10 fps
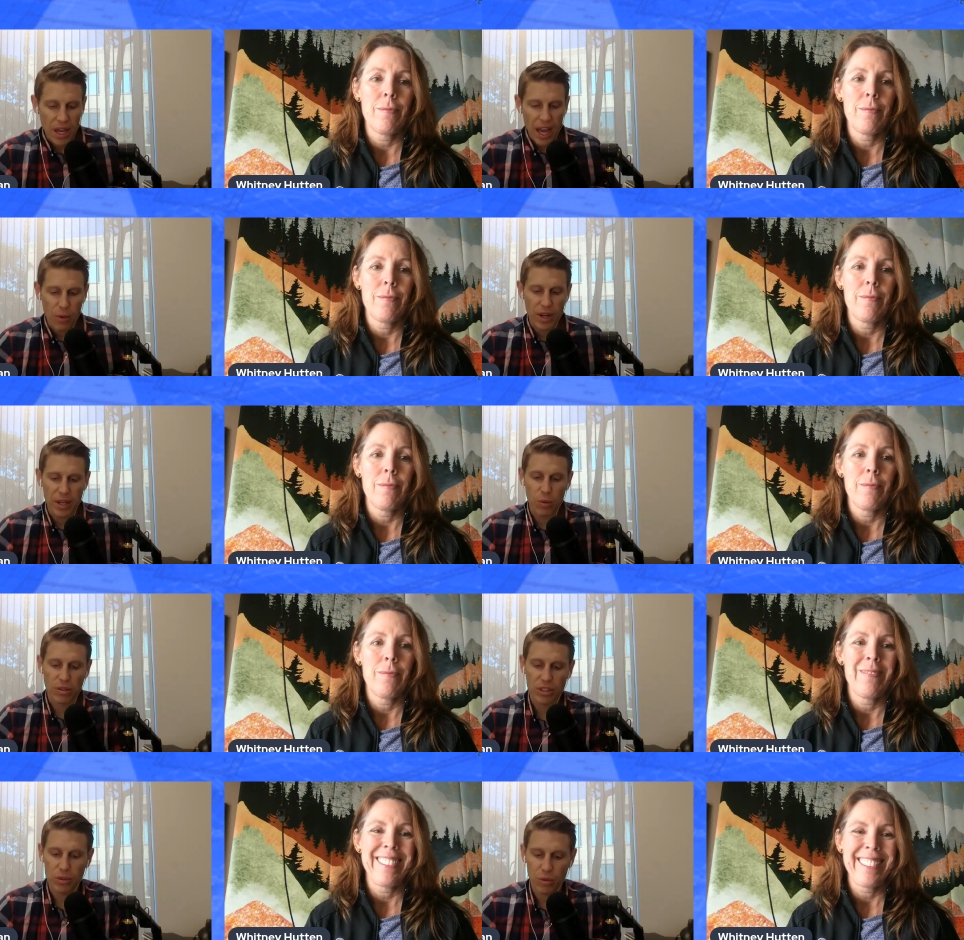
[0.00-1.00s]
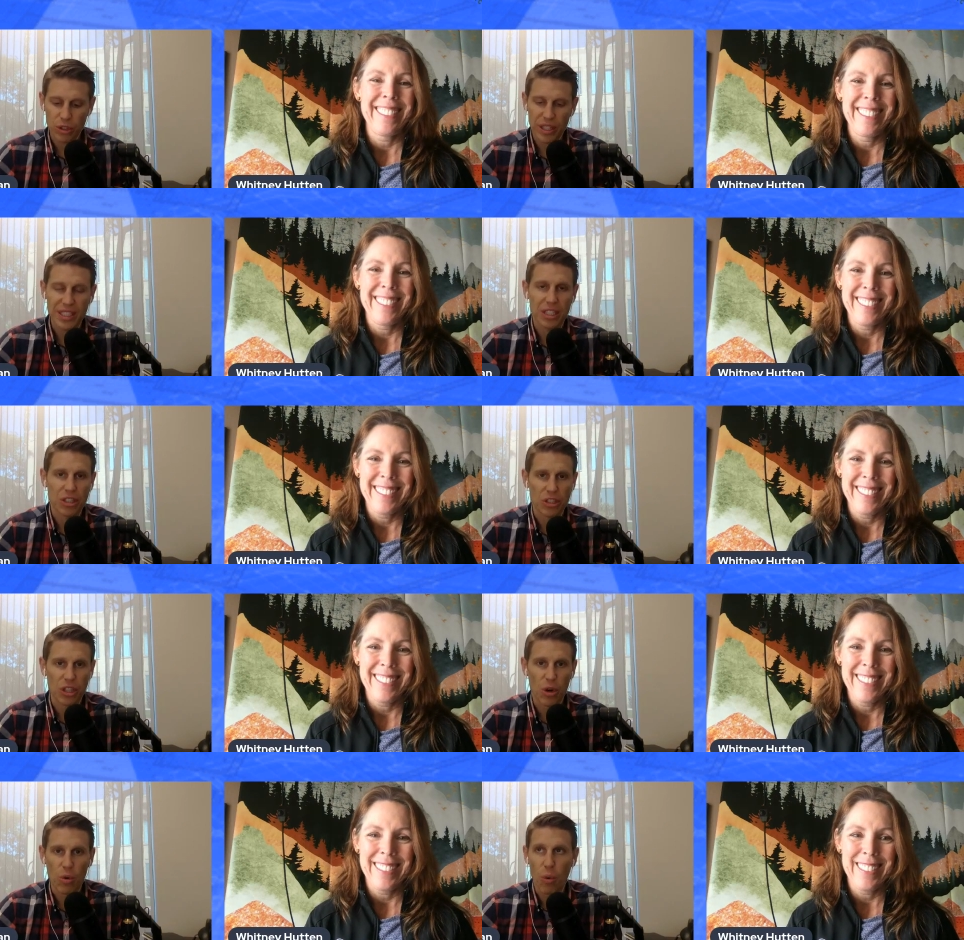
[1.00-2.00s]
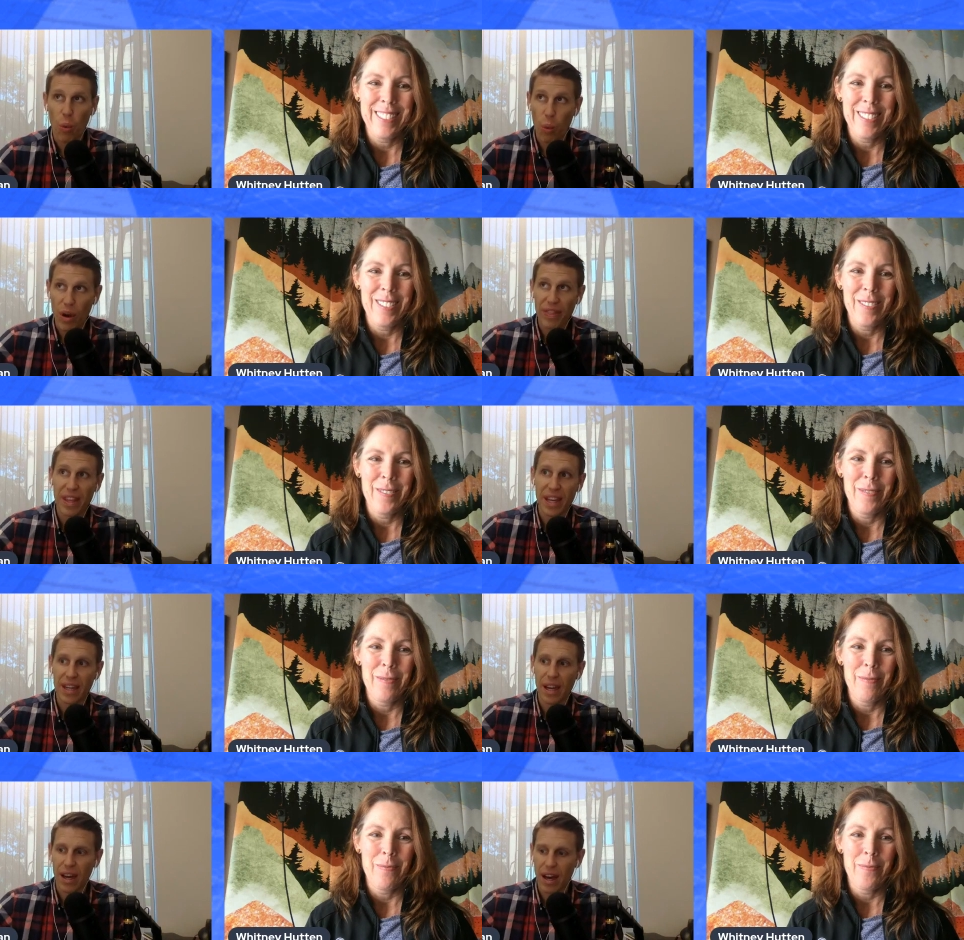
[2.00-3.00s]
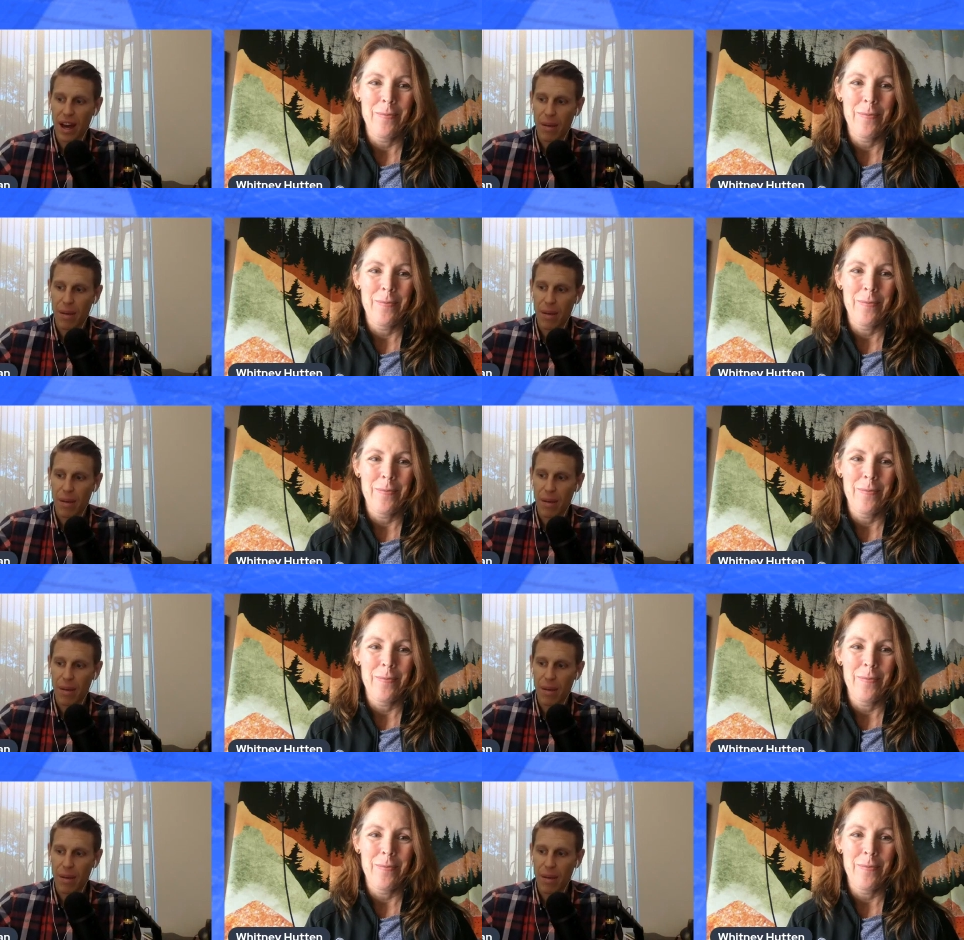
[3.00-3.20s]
Speaker 1: hey Whitney, we'll we'll transition. So one thing um,